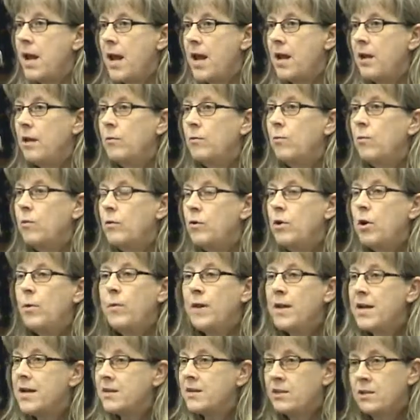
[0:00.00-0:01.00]
And
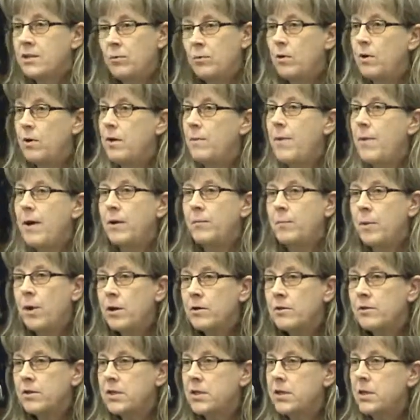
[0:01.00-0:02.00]
nobody has to worry about
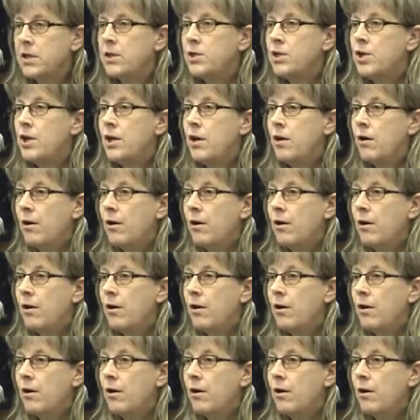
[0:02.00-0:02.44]
postage